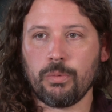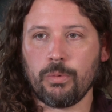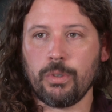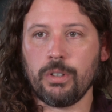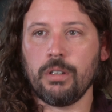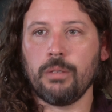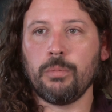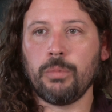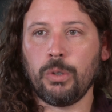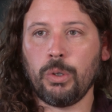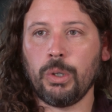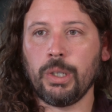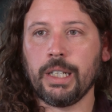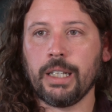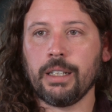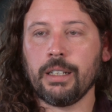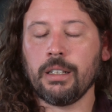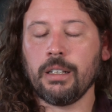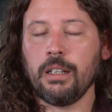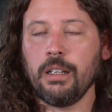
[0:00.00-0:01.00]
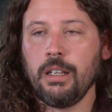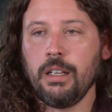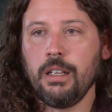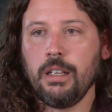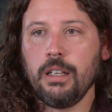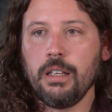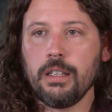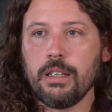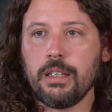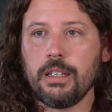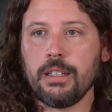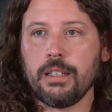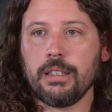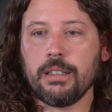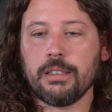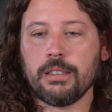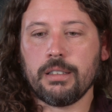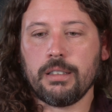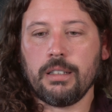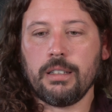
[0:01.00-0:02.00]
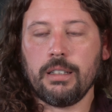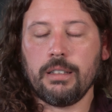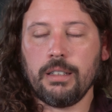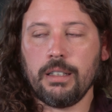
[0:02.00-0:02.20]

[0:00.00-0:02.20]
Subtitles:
We're employing these